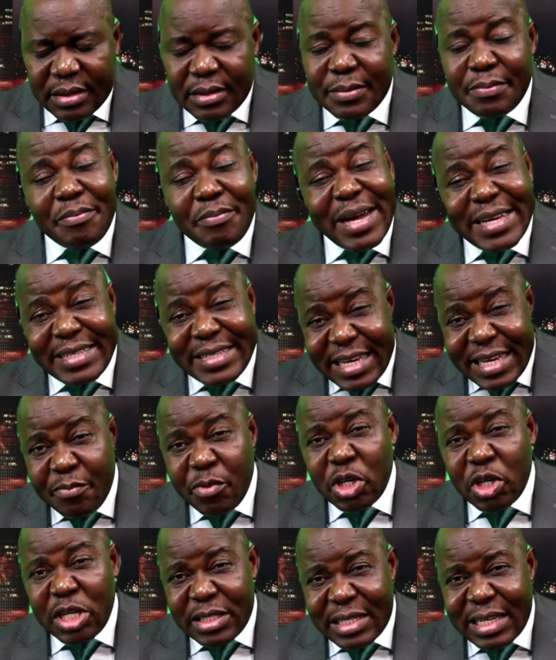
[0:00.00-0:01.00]
my dear
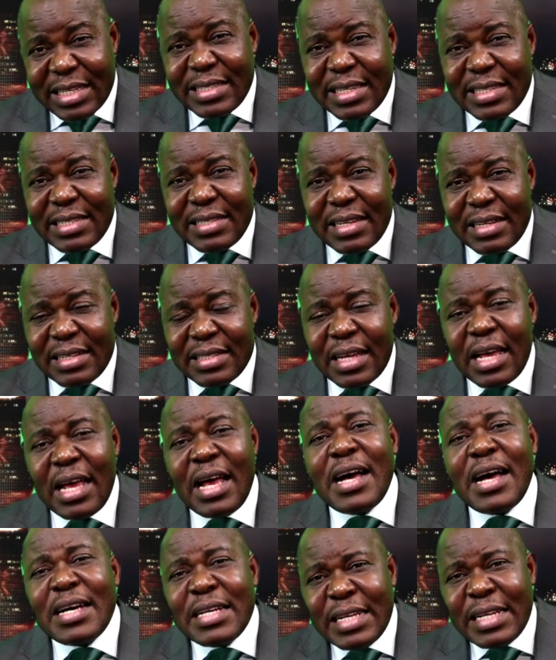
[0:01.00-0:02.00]
brothers and sisters,
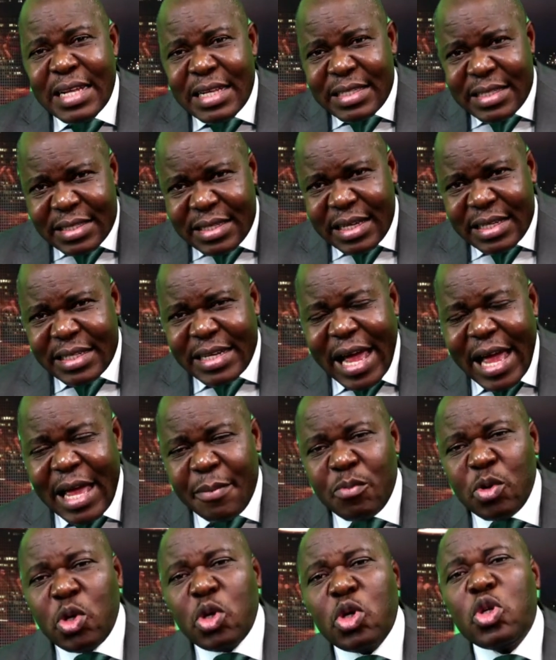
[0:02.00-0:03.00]
this is the
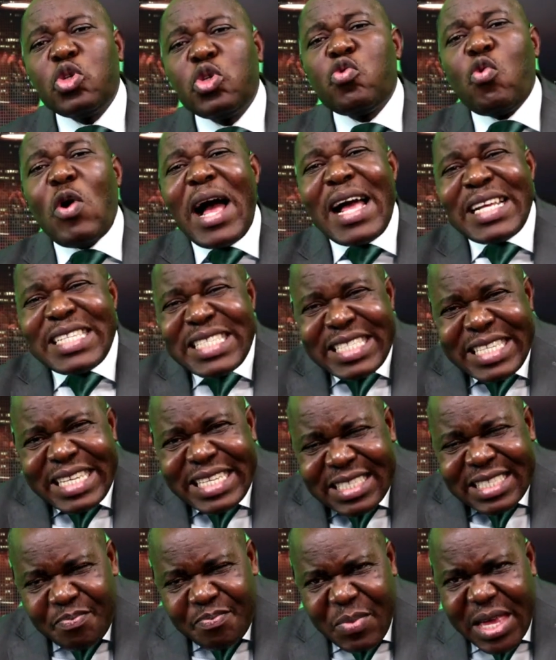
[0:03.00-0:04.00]
time to
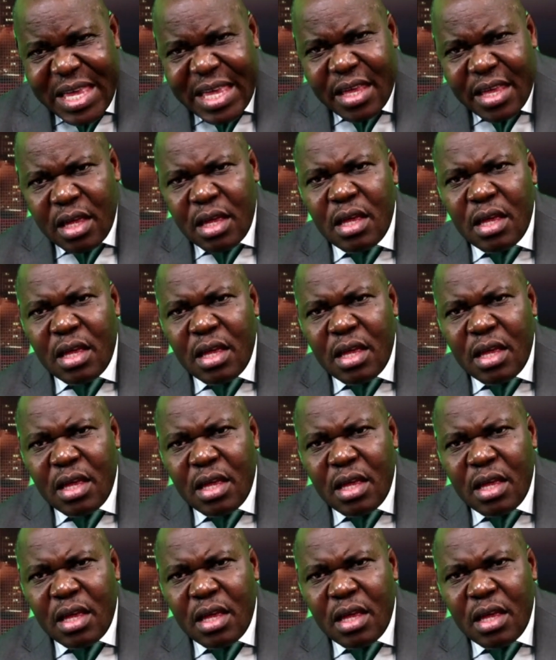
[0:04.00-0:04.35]
assist me